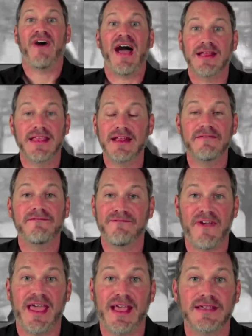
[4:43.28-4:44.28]
violin
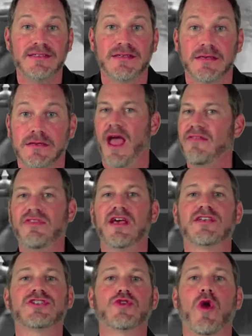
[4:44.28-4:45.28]
phase, and the
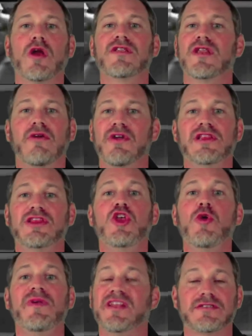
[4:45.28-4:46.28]
extraordinary
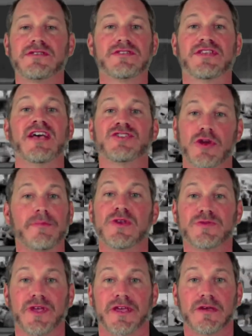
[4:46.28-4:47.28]
luminous desert
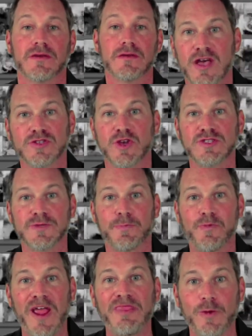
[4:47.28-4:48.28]
music. So
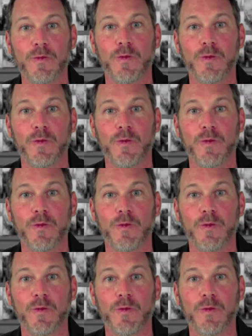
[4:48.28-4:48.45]
spread the